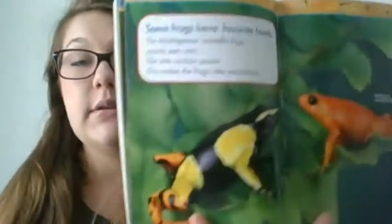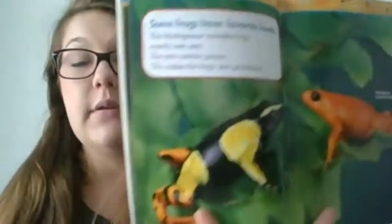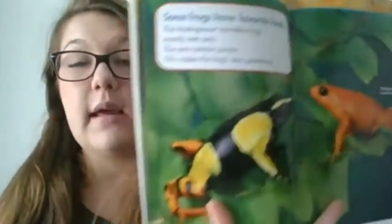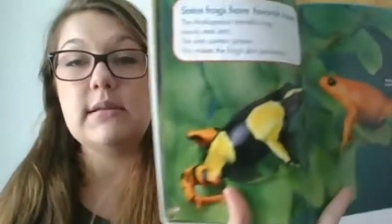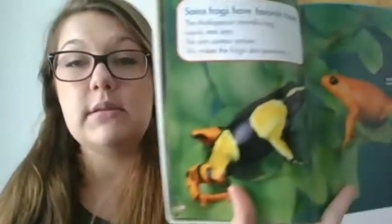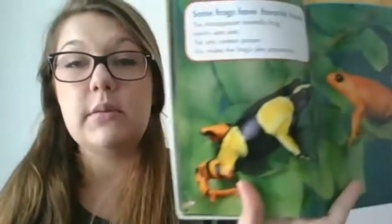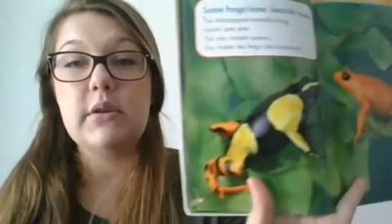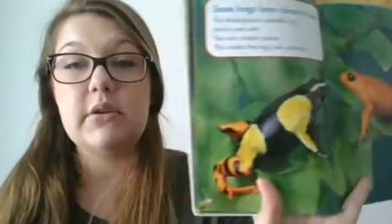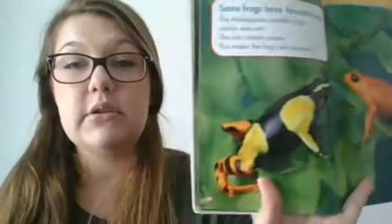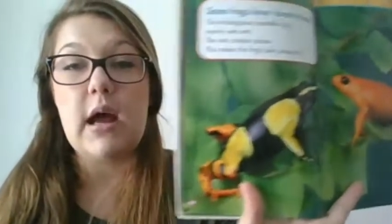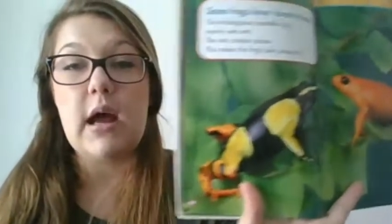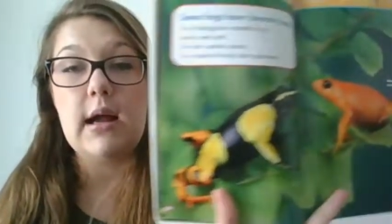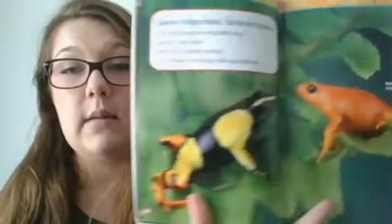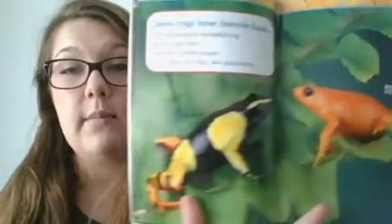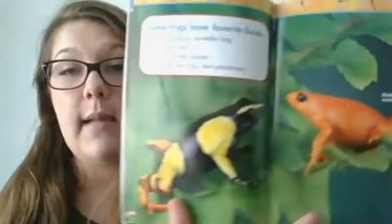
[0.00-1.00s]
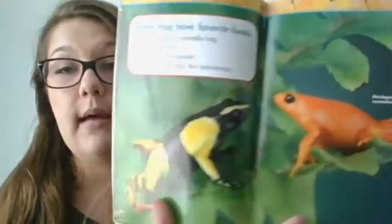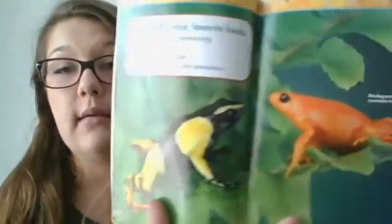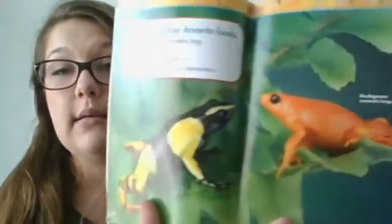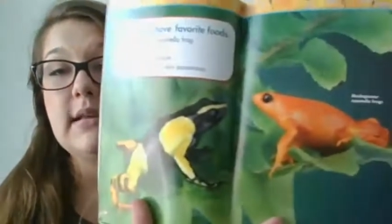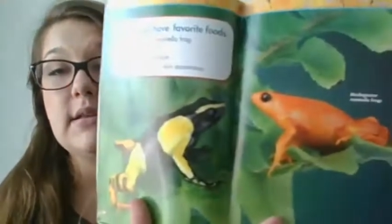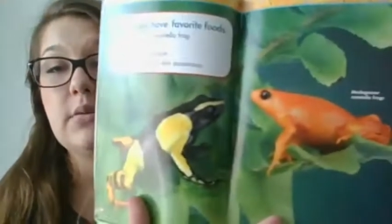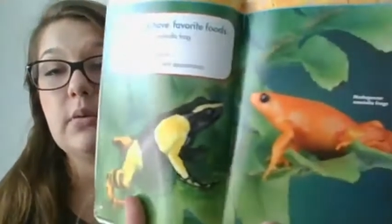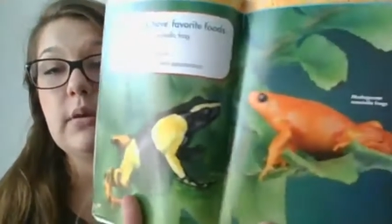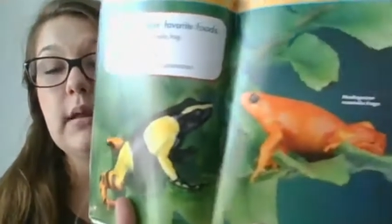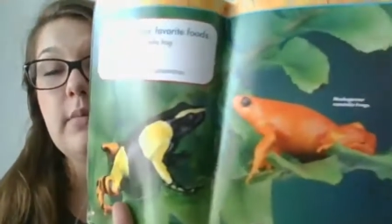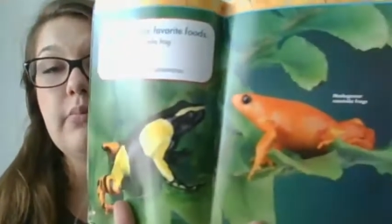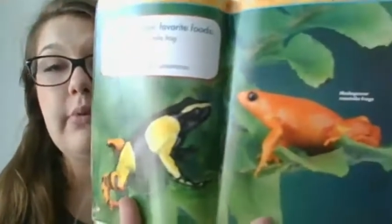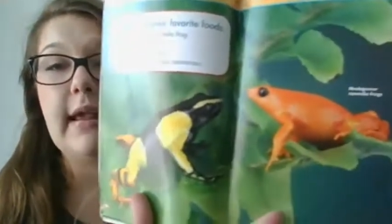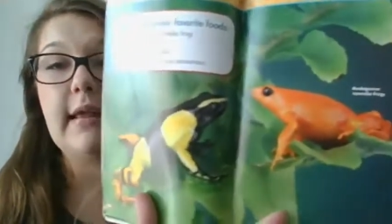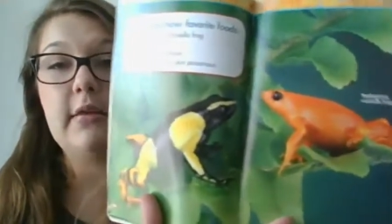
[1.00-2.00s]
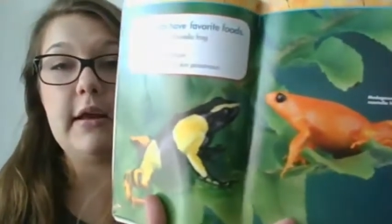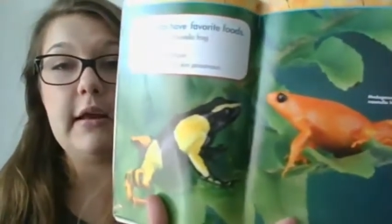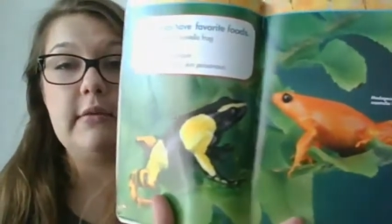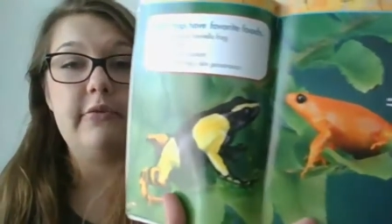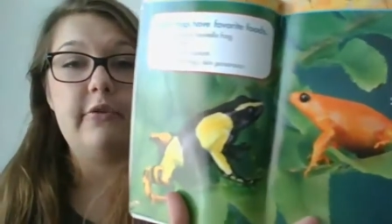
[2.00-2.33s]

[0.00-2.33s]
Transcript: So that's what they're talking about, these really bright looking